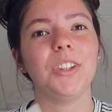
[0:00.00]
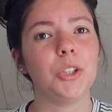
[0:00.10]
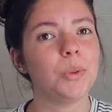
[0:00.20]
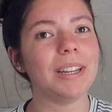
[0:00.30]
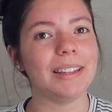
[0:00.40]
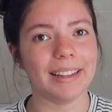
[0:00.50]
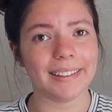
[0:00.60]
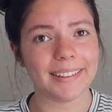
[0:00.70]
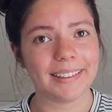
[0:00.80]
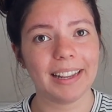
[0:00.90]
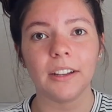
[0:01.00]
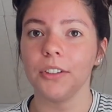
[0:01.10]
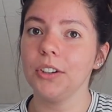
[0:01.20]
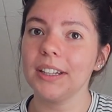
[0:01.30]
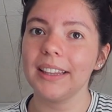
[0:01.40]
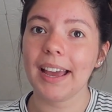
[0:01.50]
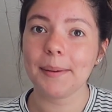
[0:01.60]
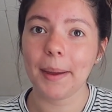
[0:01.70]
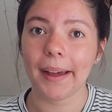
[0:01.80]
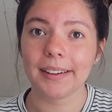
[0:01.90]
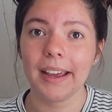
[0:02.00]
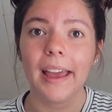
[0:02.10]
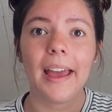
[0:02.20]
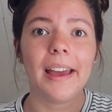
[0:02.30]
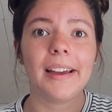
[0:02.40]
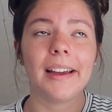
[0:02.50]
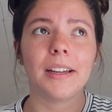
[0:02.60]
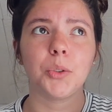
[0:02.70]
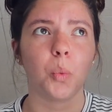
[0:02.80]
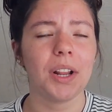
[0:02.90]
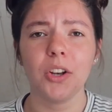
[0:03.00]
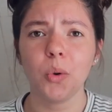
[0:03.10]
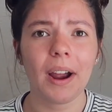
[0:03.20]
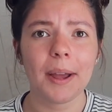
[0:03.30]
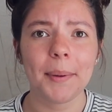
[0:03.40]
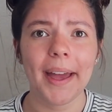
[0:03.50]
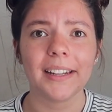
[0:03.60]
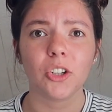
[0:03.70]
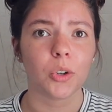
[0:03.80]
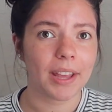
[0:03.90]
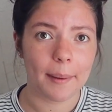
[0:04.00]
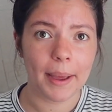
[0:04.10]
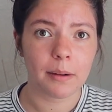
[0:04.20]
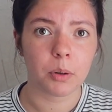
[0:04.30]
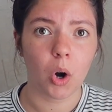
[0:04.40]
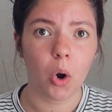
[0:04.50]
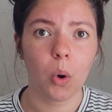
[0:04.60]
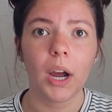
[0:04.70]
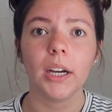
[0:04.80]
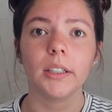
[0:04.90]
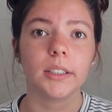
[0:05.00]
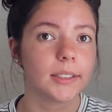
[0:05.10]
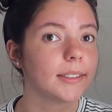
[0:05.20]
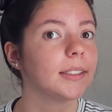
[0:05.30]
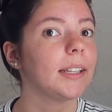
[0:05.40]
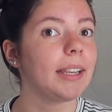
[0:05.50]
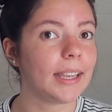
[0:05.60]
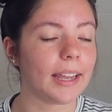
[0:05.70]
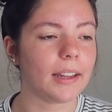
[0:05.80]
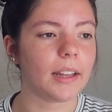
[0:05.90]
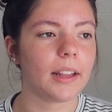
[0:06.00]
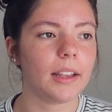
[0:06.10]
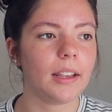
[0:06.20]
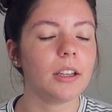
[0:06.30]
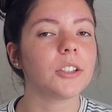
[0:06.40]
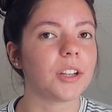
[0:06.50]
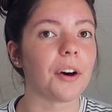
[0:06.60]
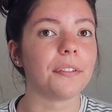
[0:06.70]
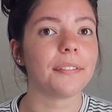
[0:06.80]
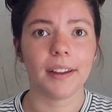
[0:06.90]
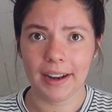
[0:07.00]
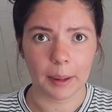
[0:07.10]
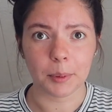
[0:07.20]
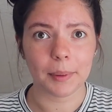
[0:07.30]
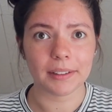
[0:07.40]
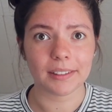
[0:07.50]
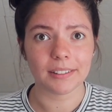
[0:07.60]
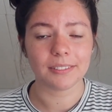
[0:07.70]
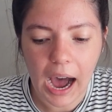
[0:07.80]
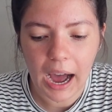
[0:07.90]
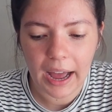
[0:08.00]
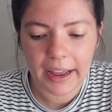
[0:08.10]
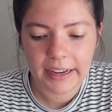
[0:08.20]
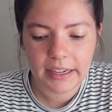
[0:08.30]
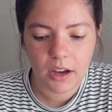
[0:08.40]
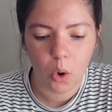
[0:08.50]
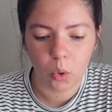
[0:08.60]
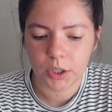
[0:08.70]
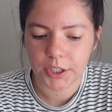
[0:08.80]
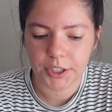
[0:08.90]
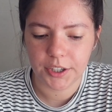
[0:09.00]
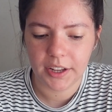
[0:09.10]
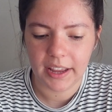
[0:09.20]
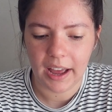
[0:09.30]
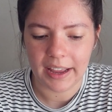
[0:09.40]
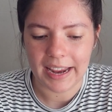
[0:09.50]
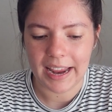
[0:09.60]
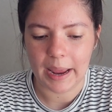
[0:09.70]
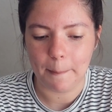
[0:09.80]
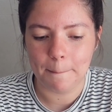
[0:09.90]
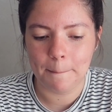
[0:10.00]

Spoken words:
you need this. If you get the iPad, one of the newer iPads or the iPad Pro, get yourself an Apple Pencil. I ordered a